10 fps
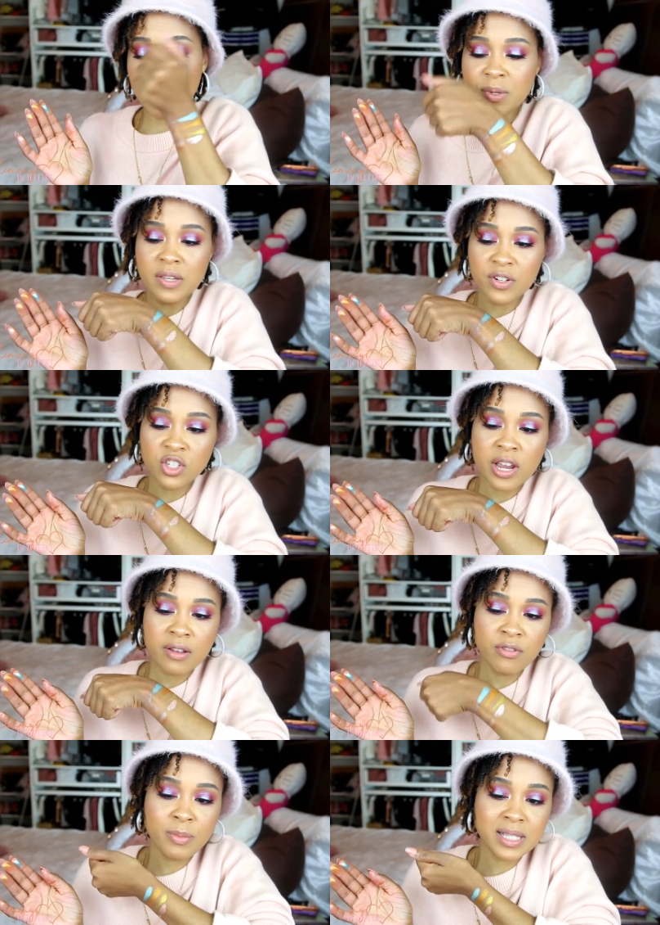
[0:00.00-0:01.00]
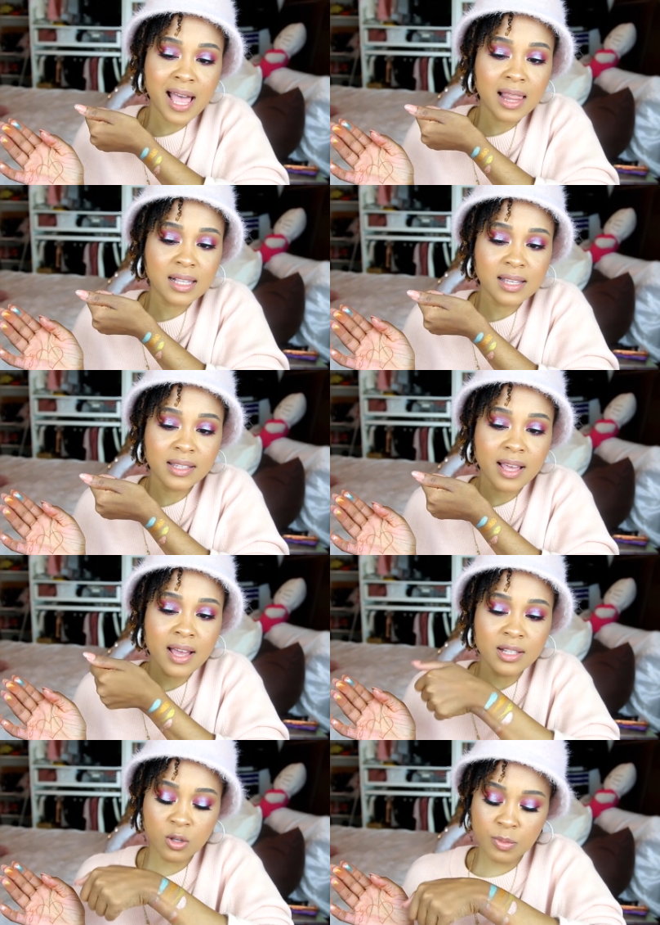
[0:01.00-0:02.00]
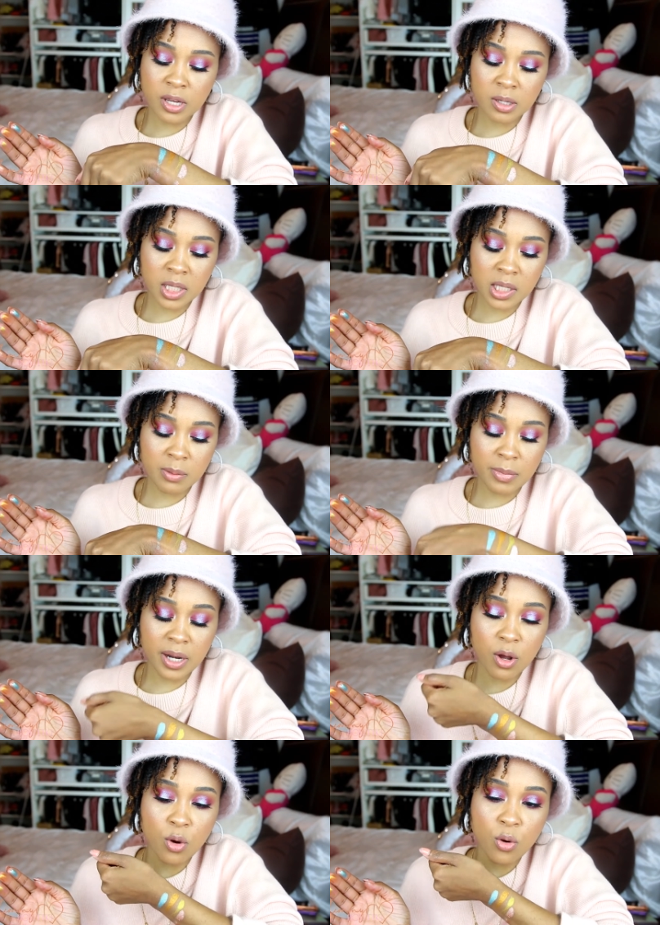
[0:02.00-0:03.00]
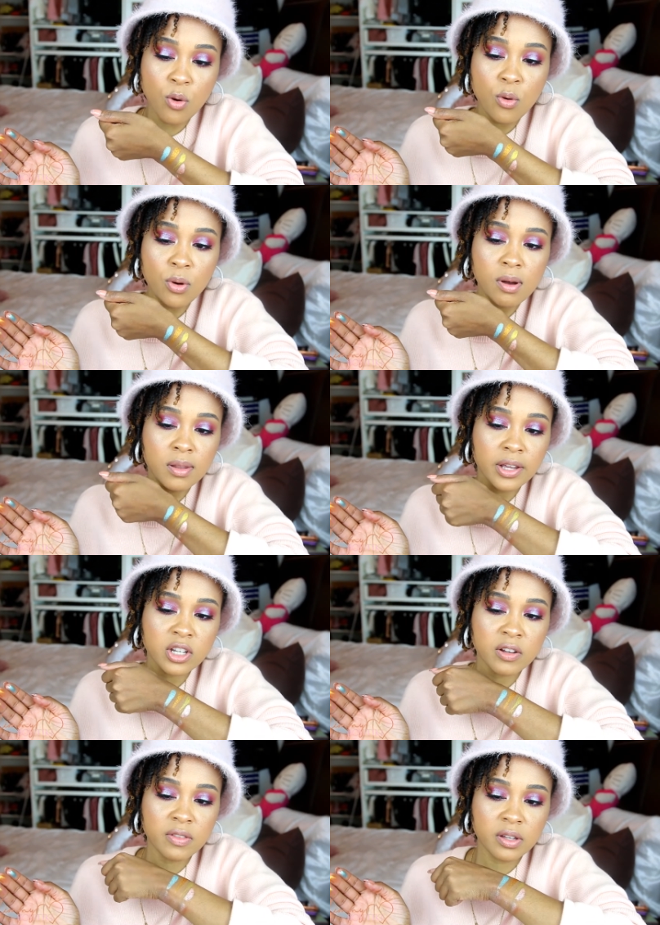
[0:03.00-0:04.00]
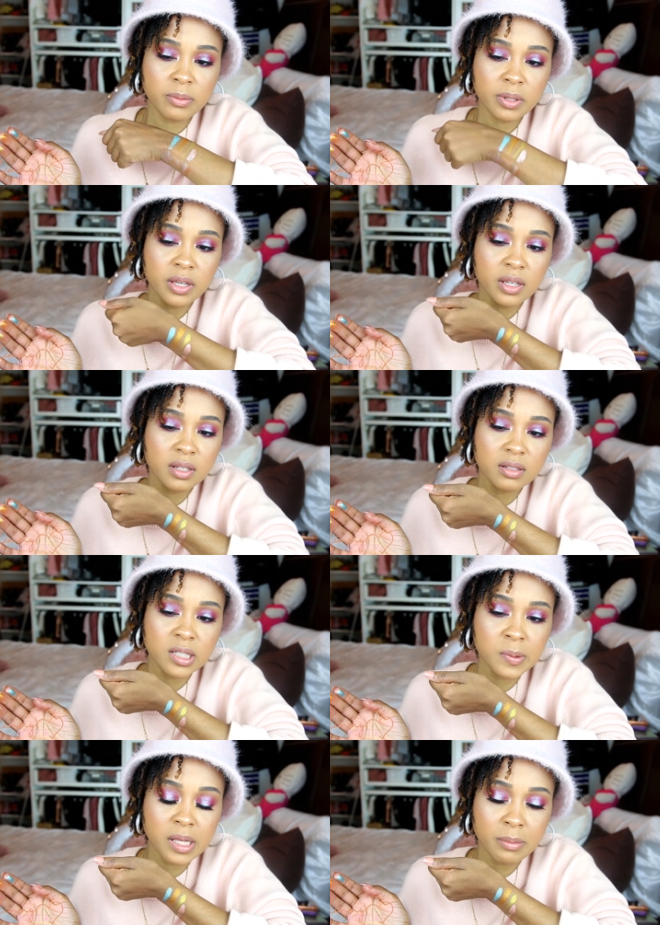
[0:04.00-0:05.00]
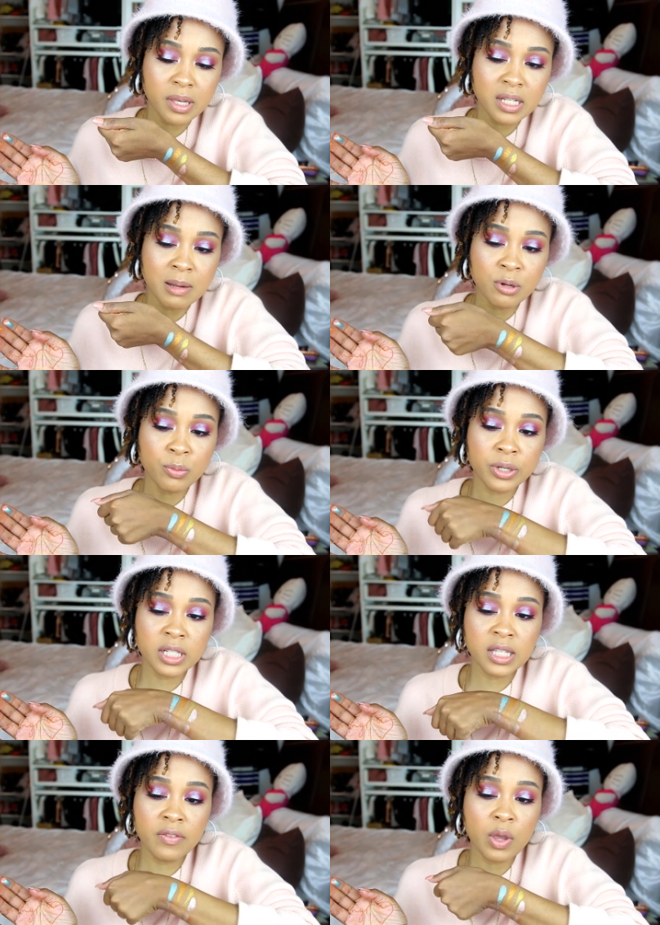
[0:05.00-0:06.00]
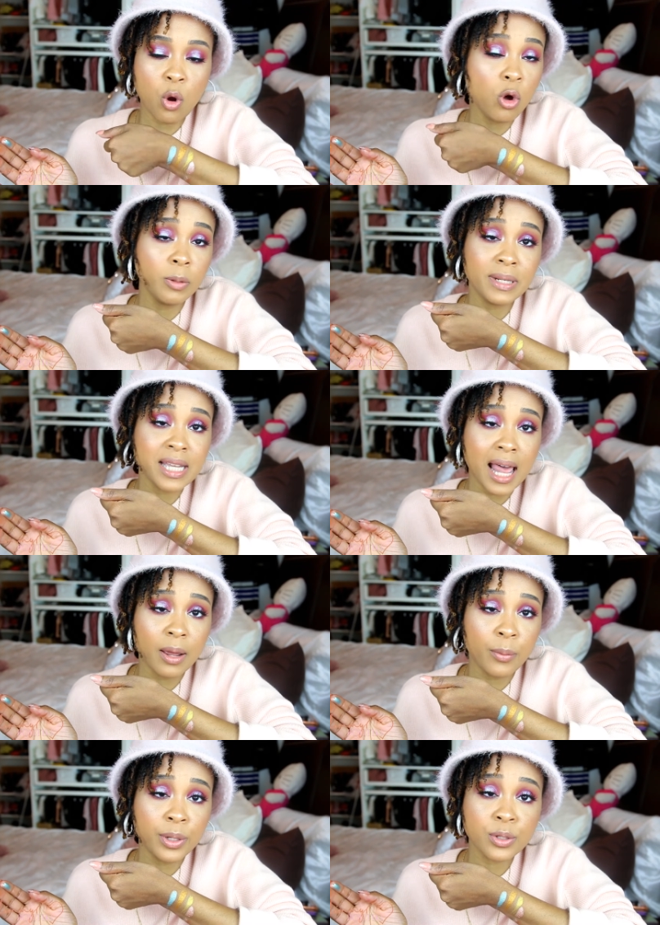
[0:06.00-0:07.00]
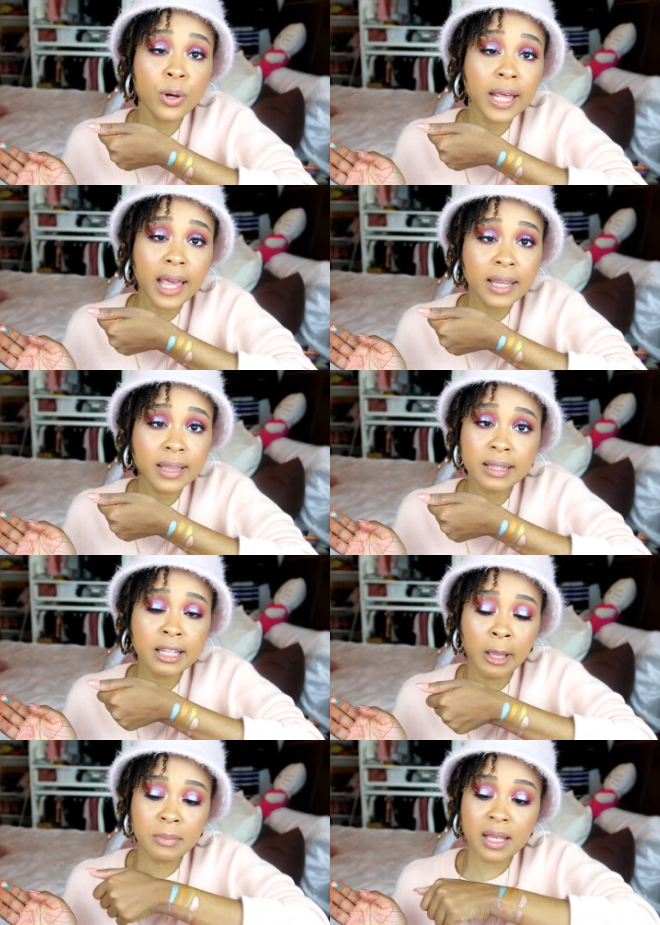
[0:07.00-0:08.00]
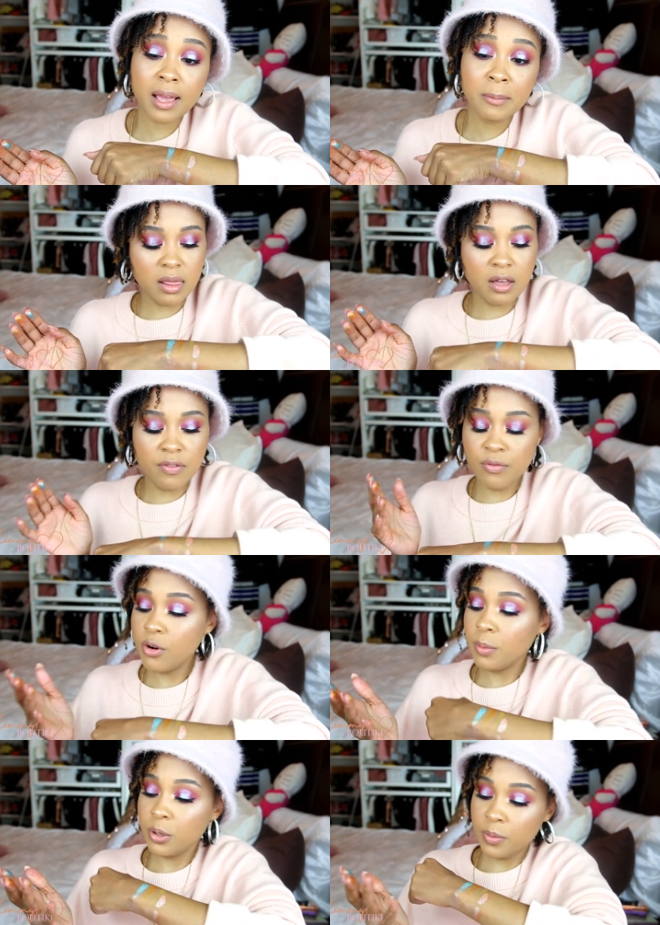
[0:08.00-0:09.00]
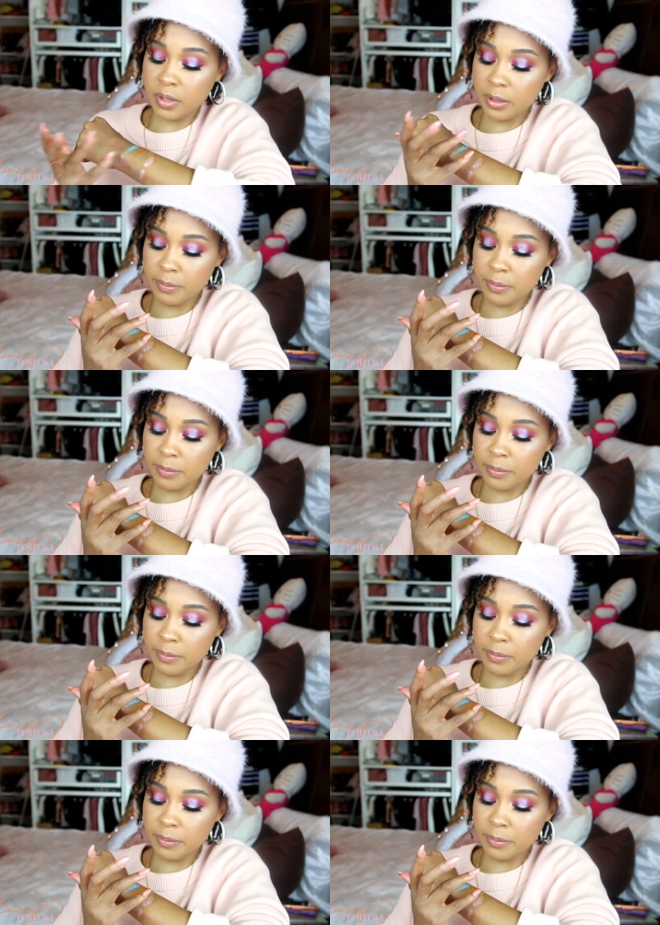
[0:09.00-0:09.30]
was even checking for metallics like that until Makeup Geek made a whole collection of them. Like, she was like, bitch, I'm gonna just give you all the metallic ones all together at the same time. I love the formula on them.